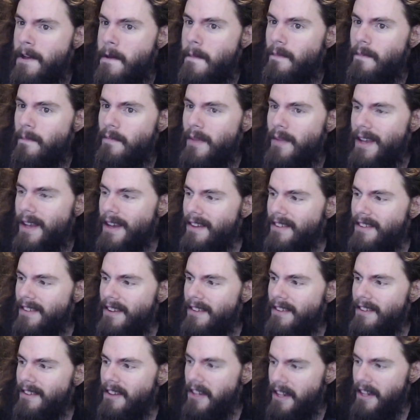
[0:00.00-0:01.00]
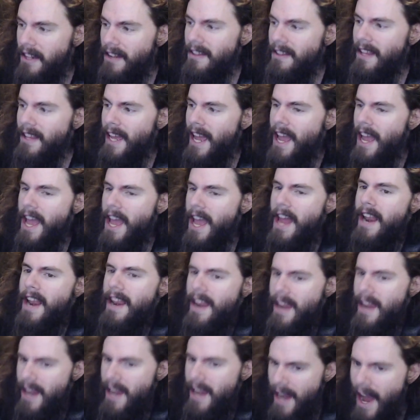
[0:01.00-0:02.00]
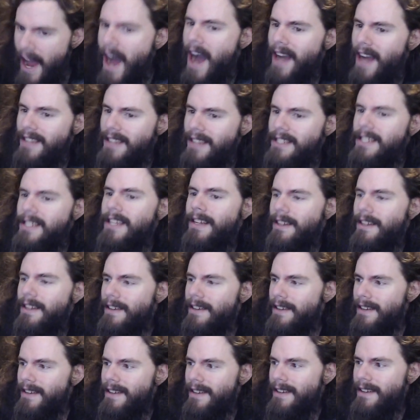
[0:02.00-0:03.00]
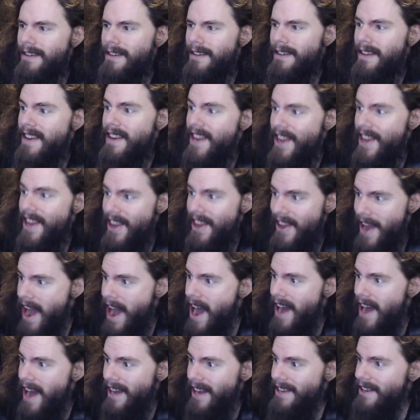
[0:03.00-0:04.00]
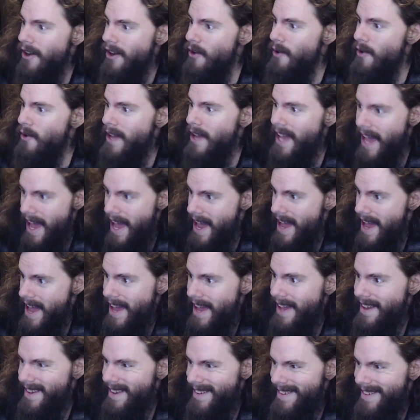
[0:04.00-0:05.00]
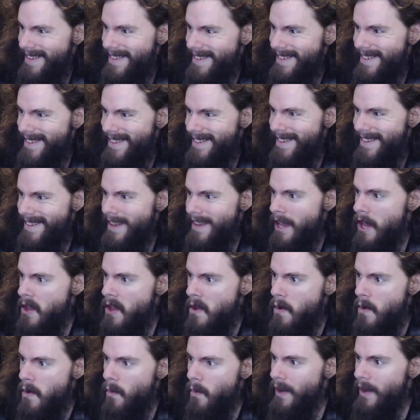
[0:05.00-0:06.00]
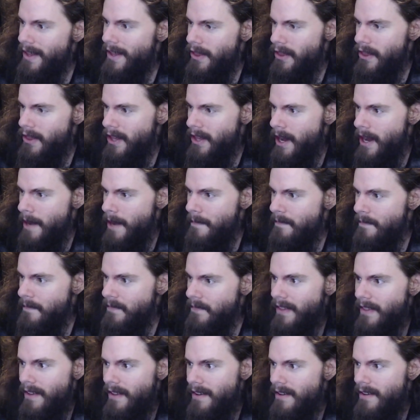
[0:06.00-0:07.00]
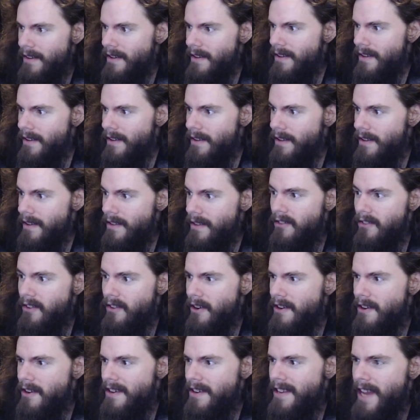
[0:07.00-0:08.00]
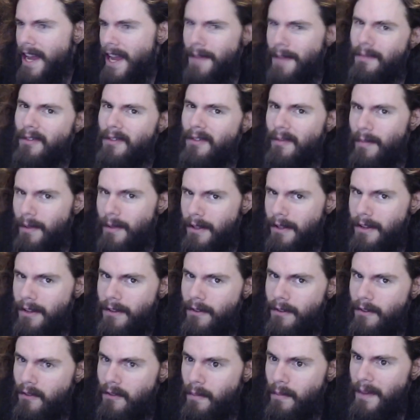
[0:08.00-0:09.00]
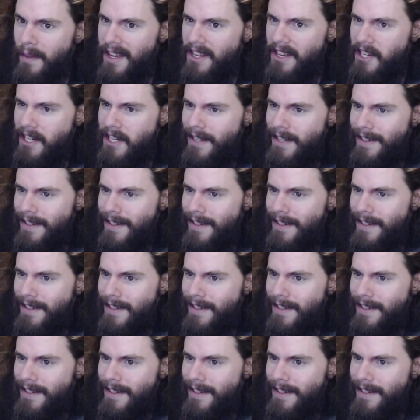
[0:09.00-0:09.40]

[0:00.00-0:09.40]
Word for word: because he's clearly not not okay with um, certain types of political speech